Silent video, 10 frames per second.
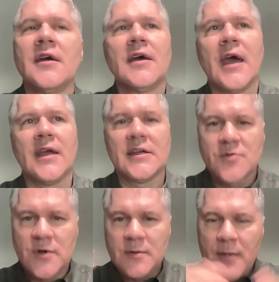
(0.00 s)
And as
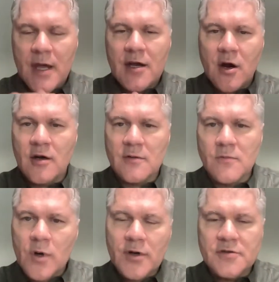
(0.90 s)
we make our
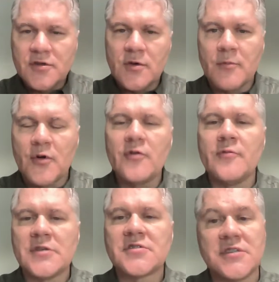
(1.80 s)
one or two
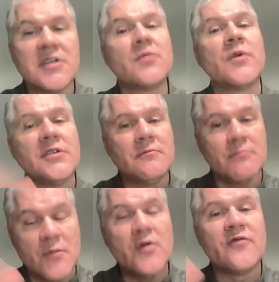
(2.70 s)
improvements, did we
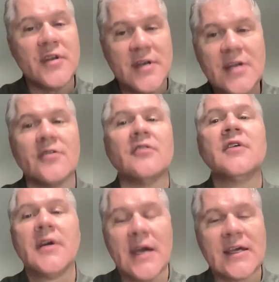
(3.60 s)
move the needle?
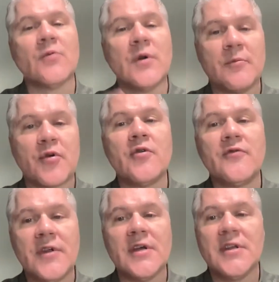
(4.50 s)
And can we prove
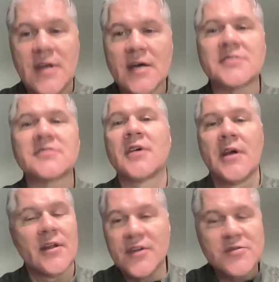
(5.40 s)
that, yes,
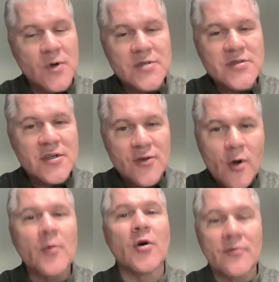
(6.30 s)
this wasn't
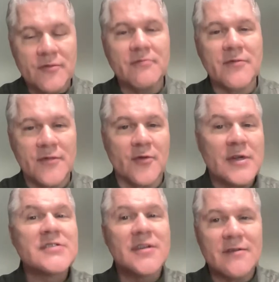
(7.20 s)
normal? The
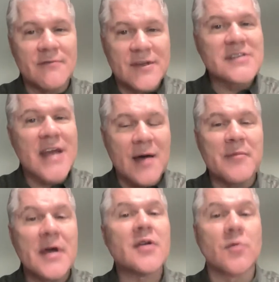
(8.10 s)
reason this got
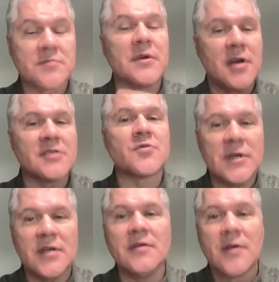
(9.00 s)
better was because
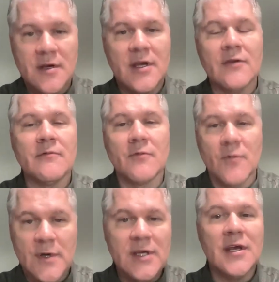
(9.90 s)
we
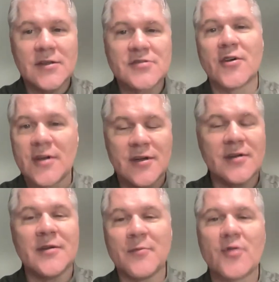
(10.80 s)
inserted an
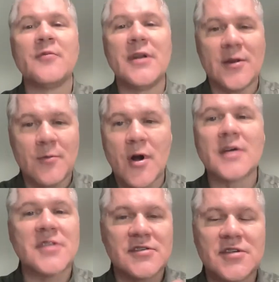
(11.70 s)
improvement in the
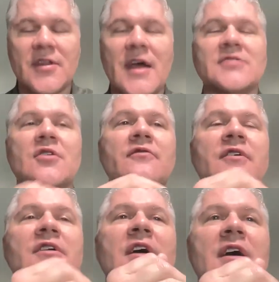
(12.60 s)
process and that drove
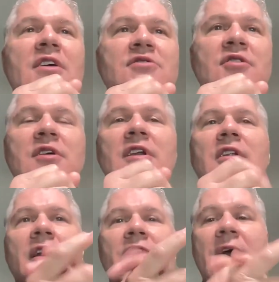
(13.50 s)
it. So you get a
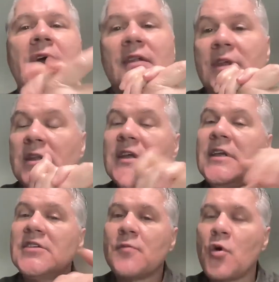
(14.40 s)
lot of that. And then Lean
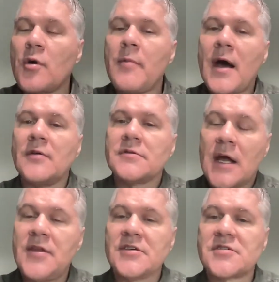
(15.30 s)
is more about
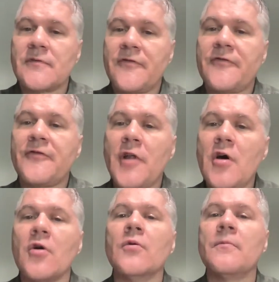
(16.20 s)
kind of this
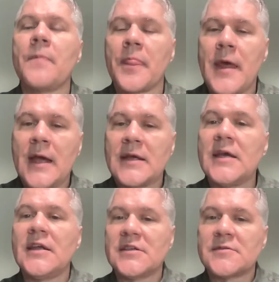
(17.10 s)
flow and
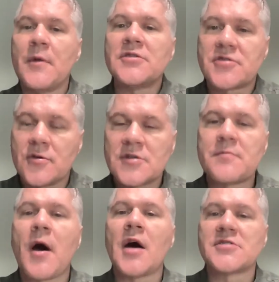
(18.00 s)
getting as much through as
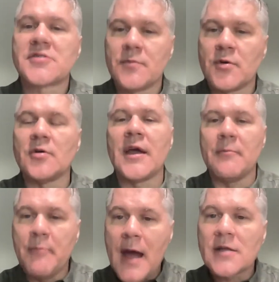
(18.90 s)
possible
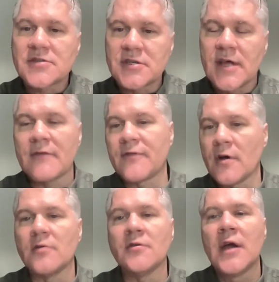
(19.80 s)
and balancing that
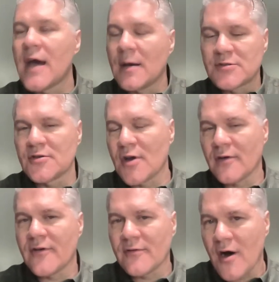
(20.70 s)
flow. I'm sure
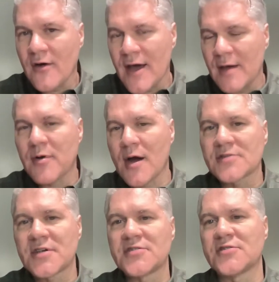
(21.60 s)
y'all all have
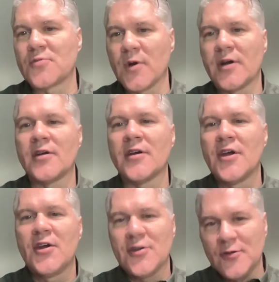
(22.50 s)
processes where
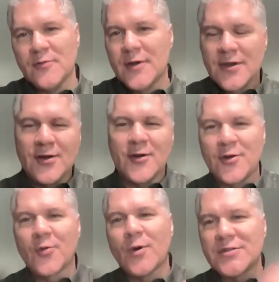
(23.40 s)

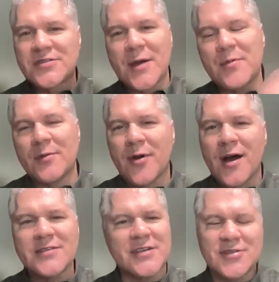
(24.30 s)
you're one step in the
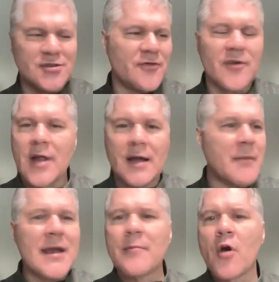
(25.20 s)
process and you feel like,
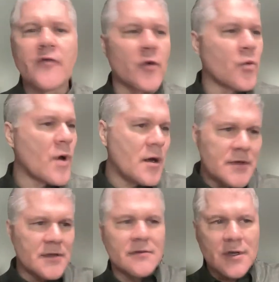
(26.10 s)
man, I'm overwhelmed,
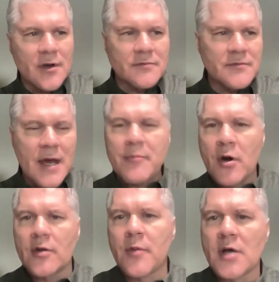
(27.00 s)
and that part
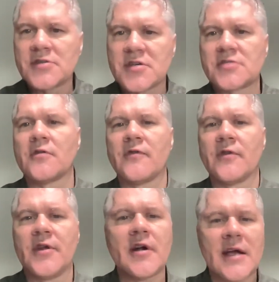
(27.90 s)
of the process over
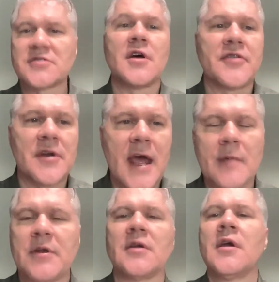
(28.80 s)
there has nothing
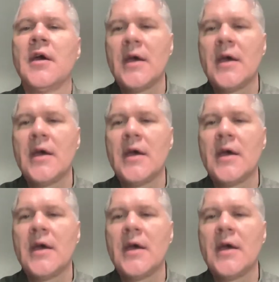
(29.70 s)
happening.